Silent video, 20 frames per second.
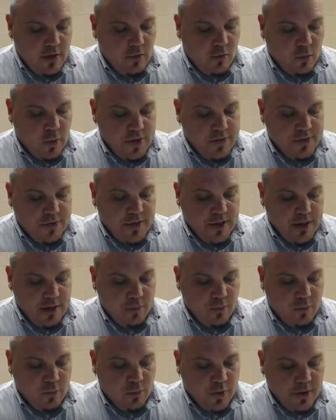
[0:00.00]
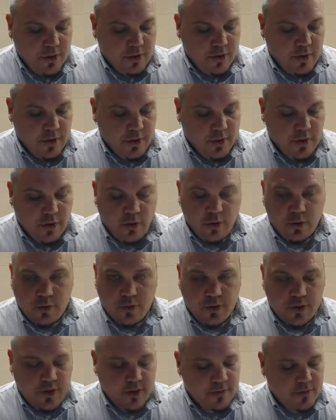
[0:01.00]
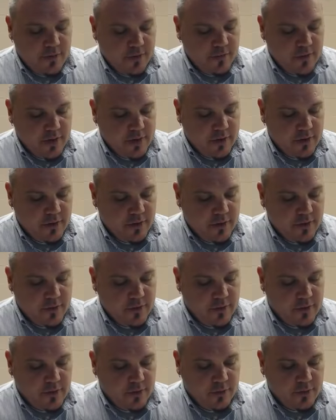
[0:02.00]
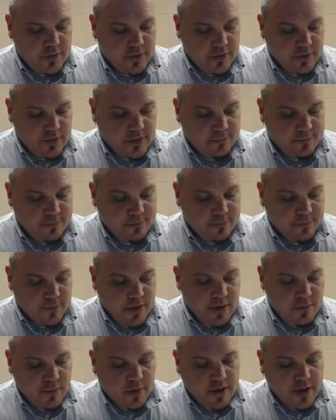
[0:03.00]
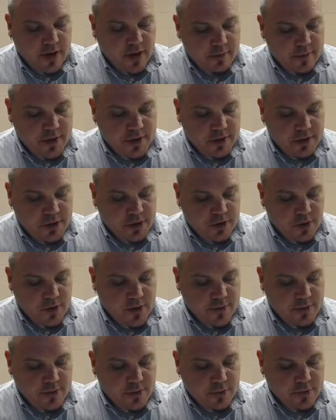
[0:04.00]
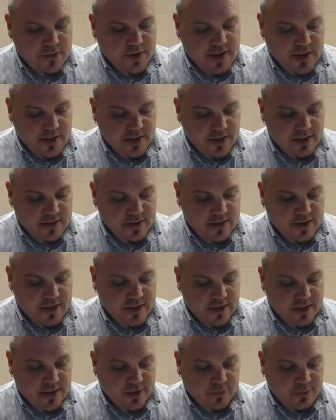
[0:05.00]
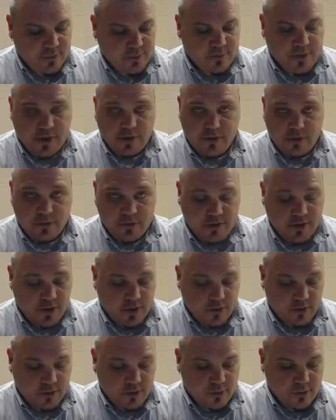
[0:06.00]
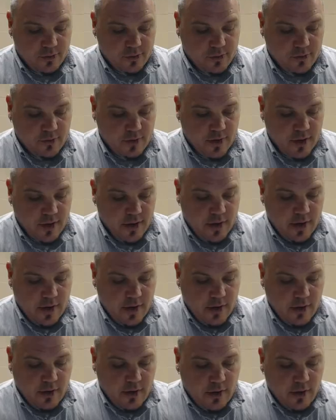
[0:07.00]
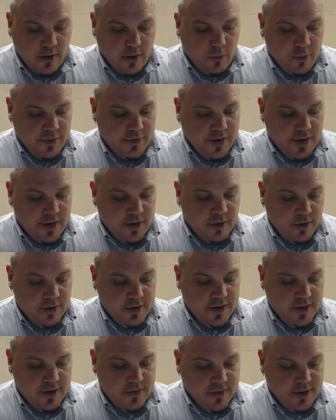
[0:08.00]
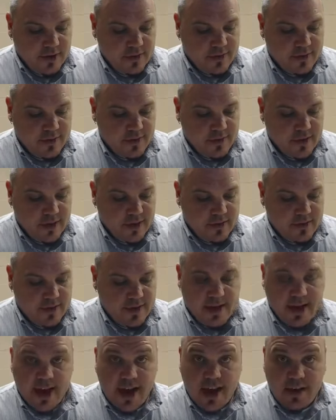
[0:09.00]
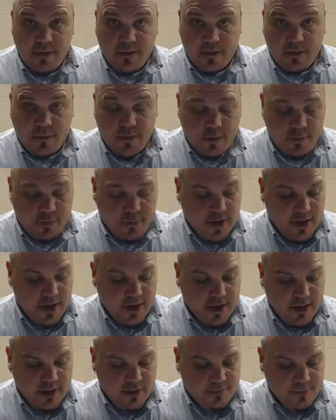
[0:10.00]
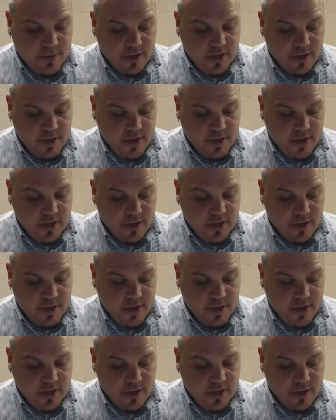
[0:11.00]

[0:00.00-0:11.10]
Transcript: What then will the owner of the vineyard do to them? He will come and destroy those tenants and give the vineyard to others. When they heard this, they said, "Heaven forbid!"